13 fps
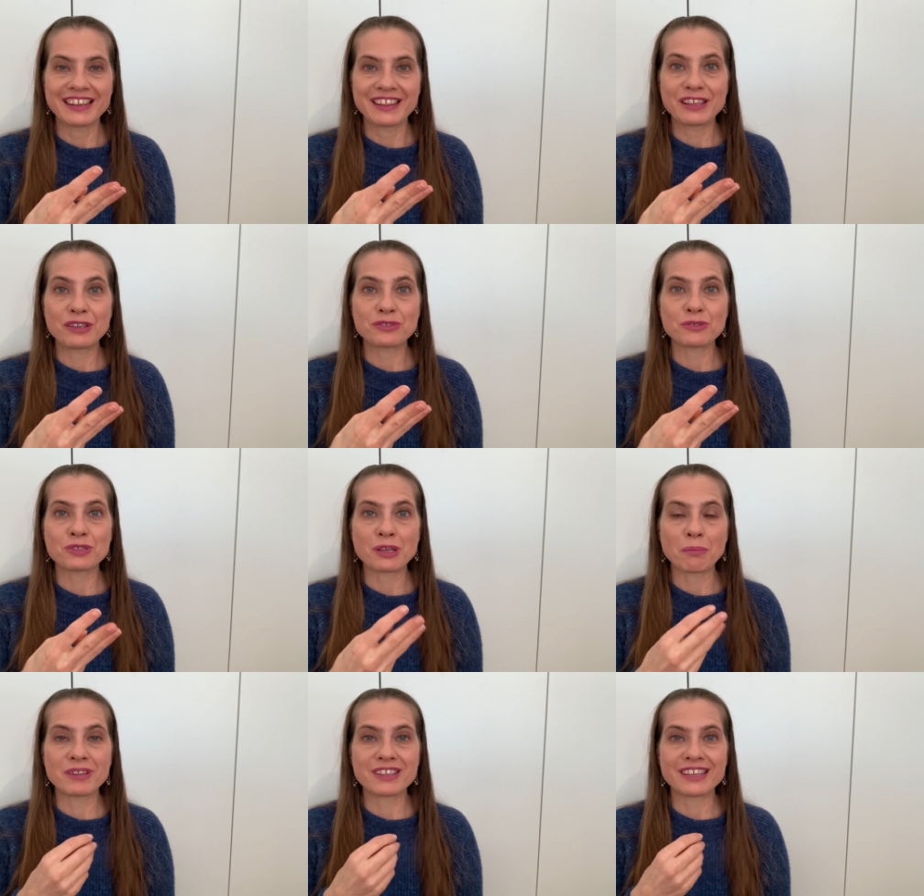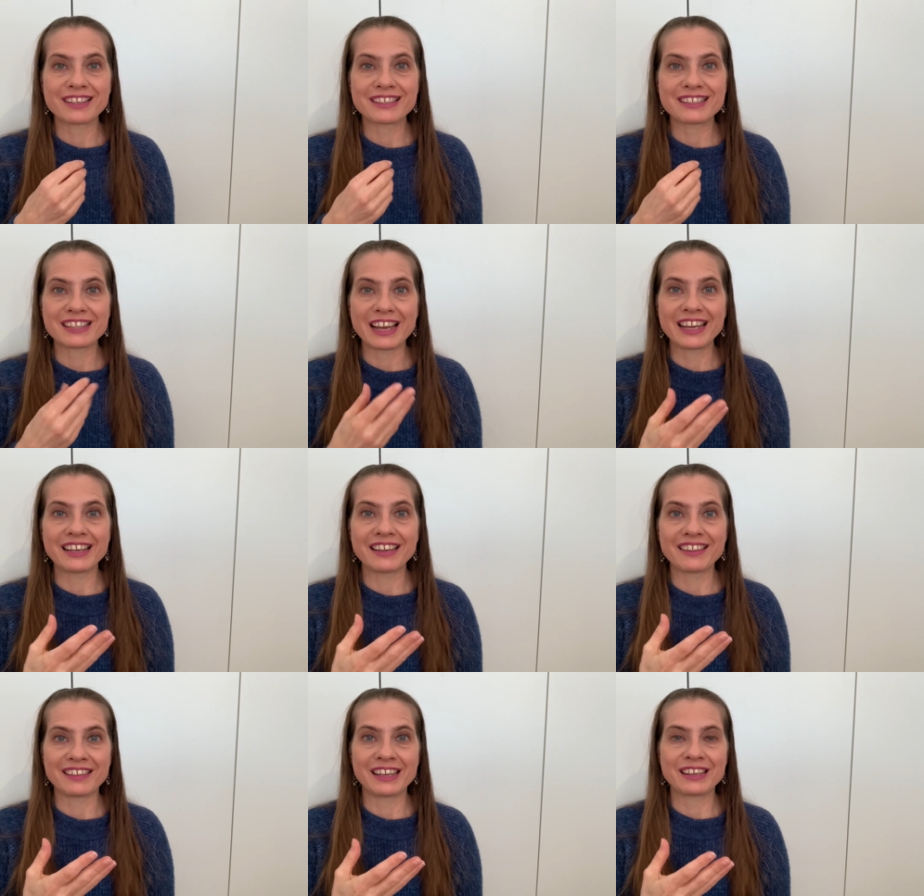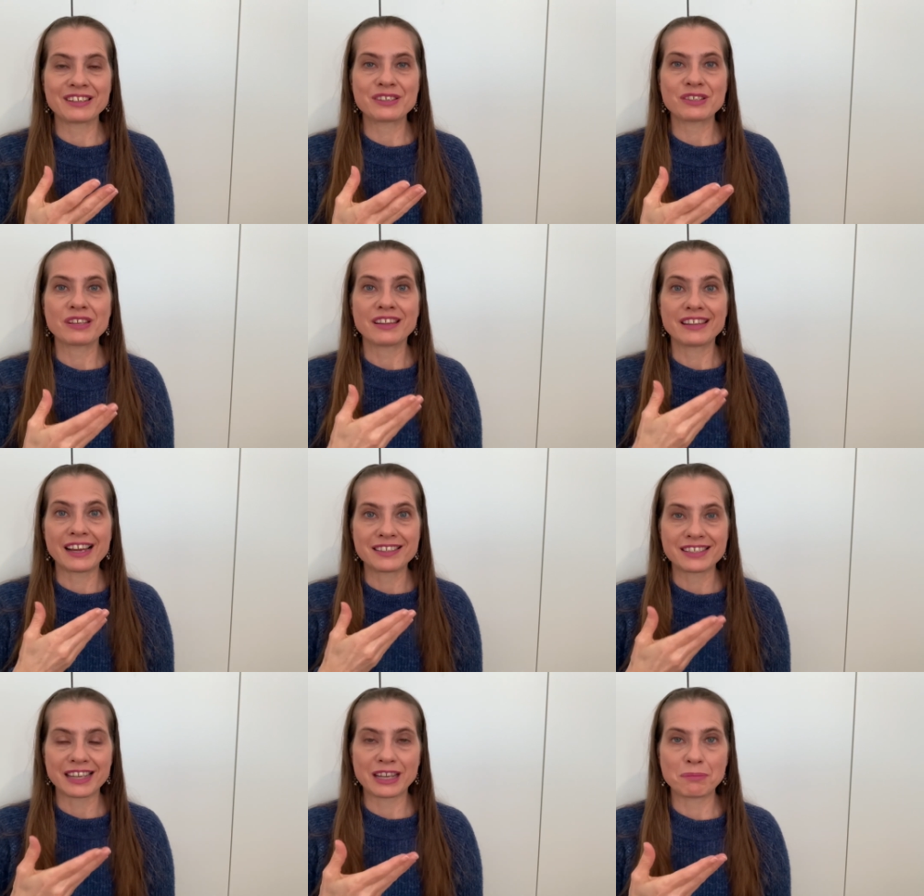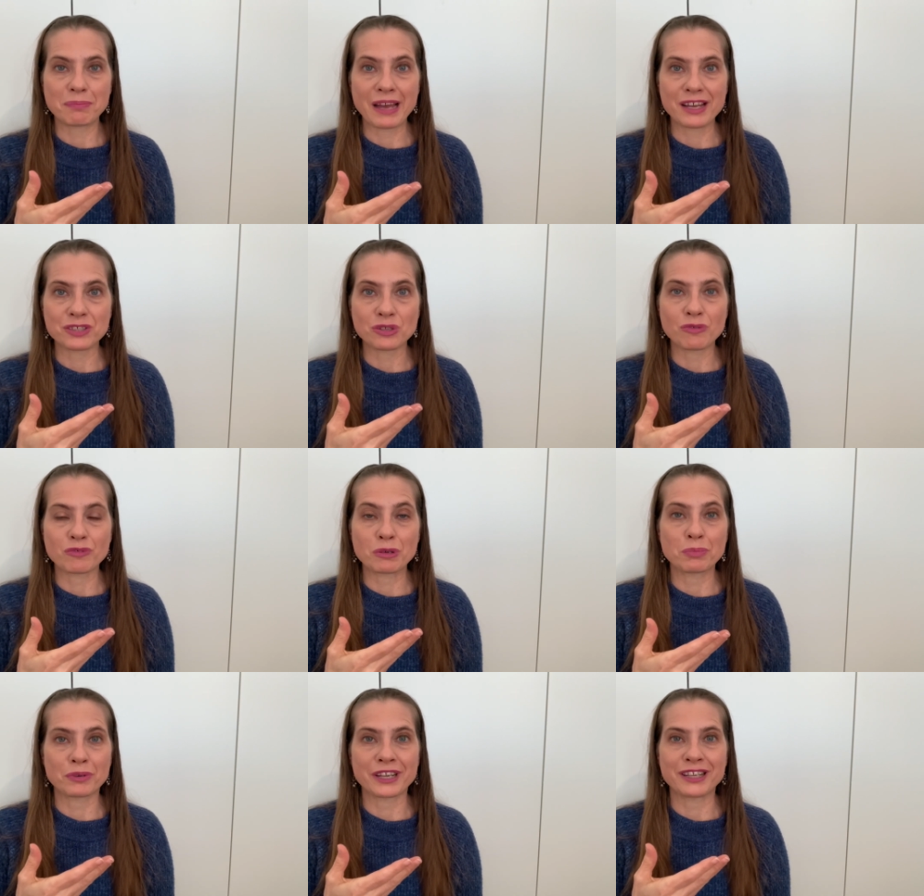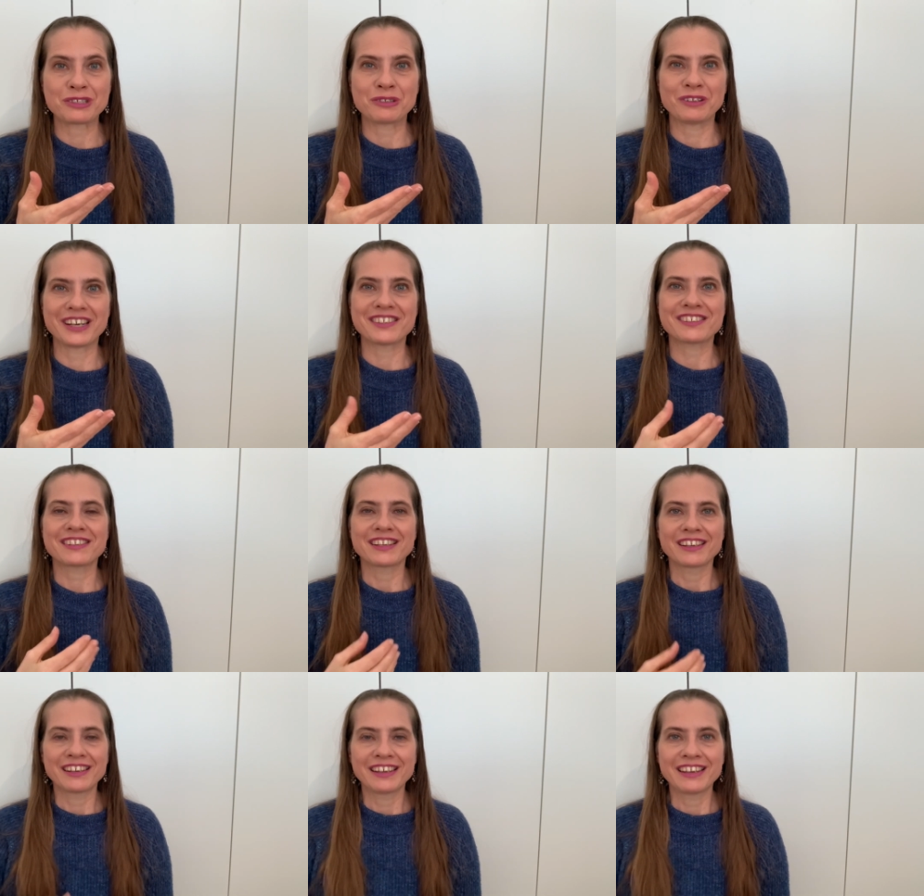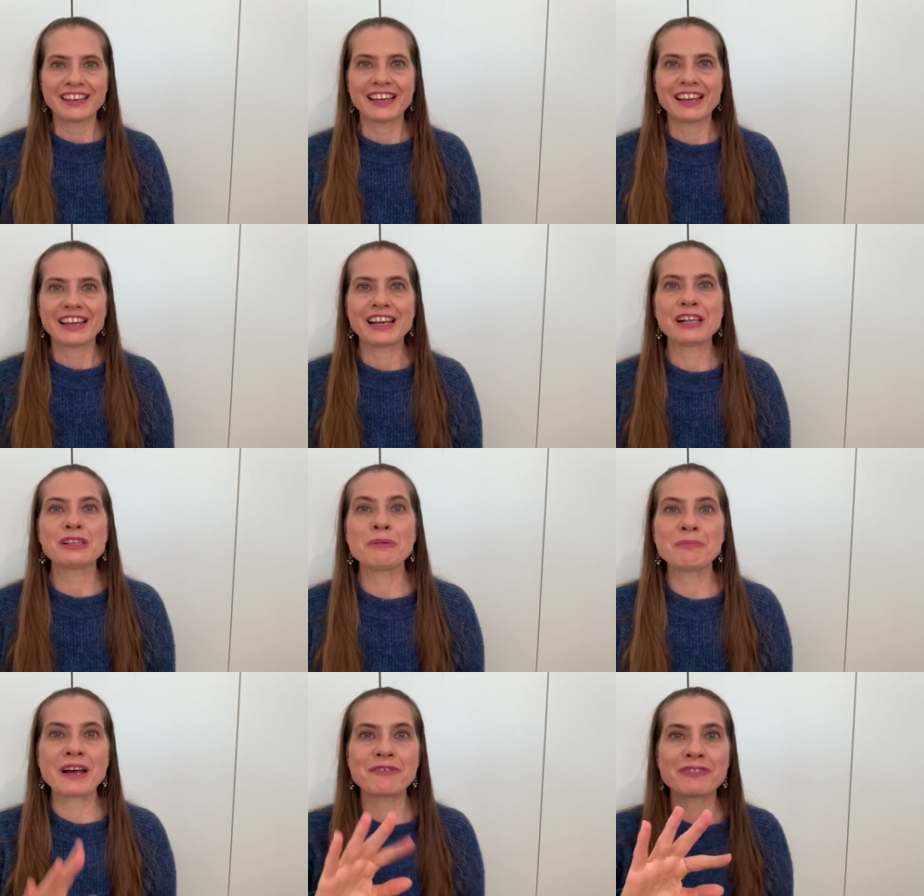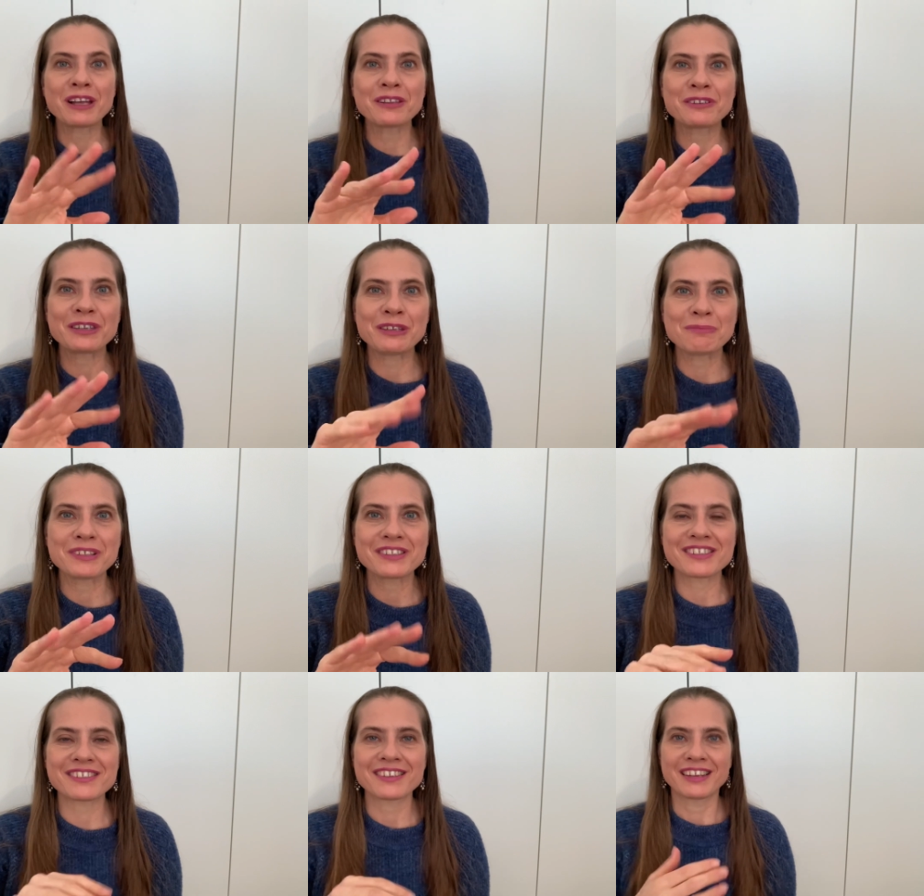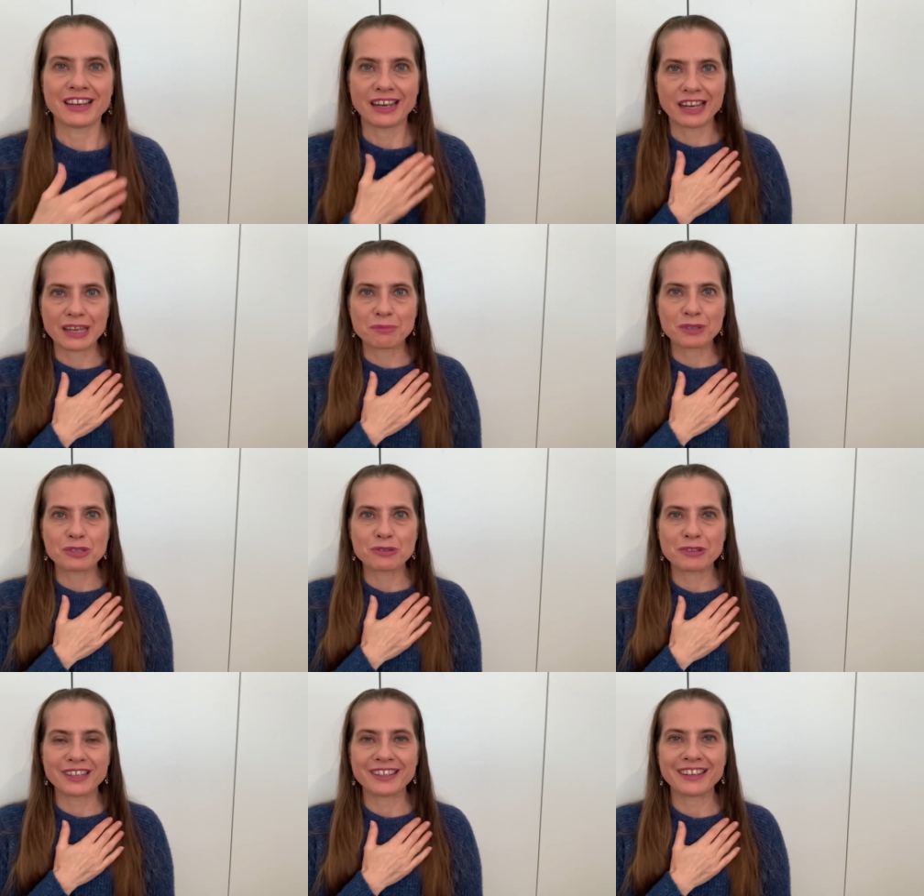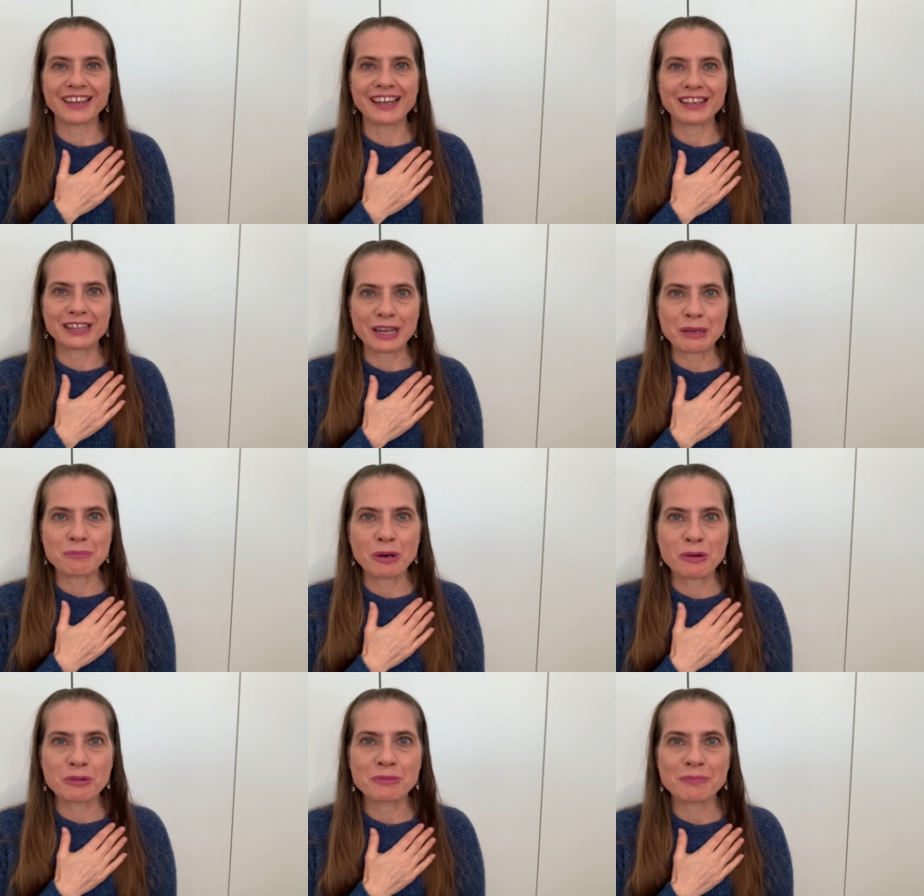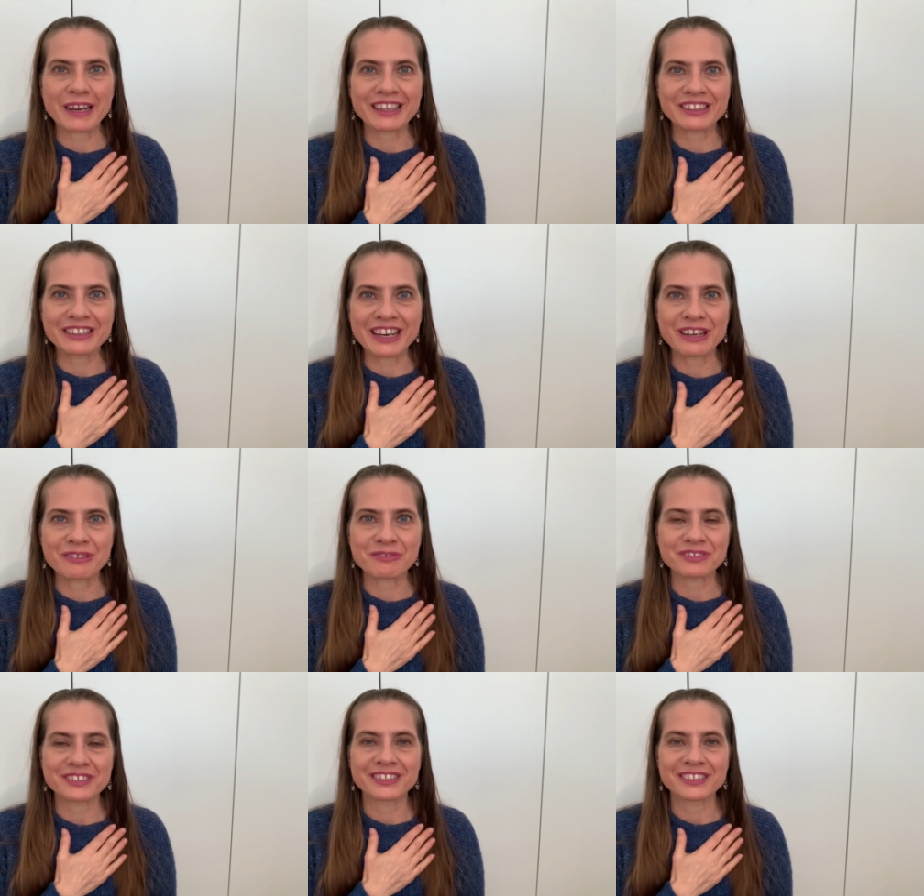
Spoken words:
These are some of the exciting things that Second Passover bring to us. Hello, my fellow humans. I'm Katrina, and I'm owned by love.